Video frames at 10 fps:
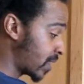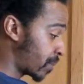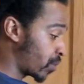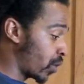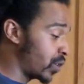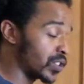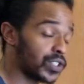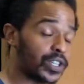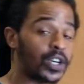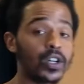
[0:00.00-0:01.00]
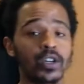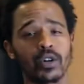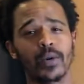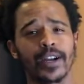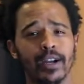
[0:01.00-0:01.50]
The produce is gonna go a little
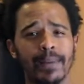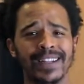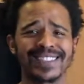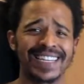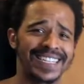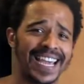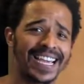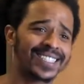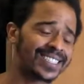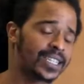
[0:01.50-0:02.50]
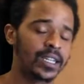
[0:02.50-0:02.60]
quicker, about 10 days,